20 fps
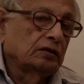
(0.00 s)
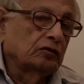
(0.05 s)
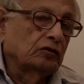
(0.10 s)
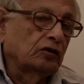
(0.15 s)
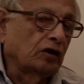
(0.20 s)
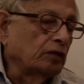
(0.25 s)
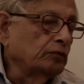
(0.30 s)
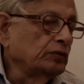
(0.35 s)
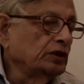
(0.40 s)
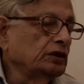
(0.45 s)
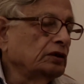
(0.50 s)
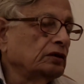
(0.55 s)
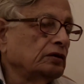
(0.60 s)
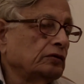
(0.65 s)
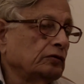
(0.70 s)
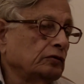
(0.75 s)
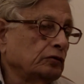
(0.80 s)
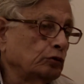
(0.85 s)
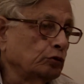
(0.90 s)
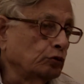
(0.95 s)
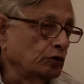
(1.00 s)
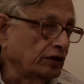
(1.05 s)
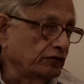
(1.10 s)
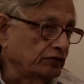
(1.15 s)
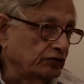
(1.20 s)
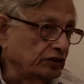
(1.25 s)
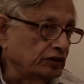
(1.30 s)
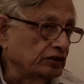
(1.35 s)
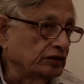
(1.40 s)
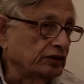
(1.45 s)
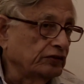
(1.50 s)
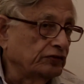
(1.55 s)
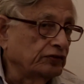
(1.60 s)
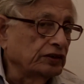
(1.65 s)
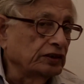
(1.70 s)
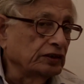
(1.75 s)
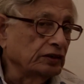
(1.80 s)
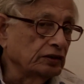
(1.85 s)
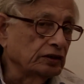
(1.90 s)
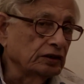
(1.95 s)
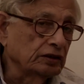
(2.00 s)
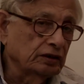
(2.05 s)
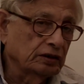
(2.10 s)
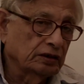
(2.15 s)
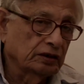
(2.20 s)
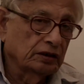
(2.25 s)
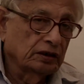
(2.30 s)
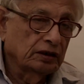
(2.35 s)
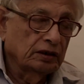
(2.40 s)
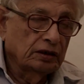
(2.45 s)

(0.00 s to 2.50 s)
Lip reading: common to have these differences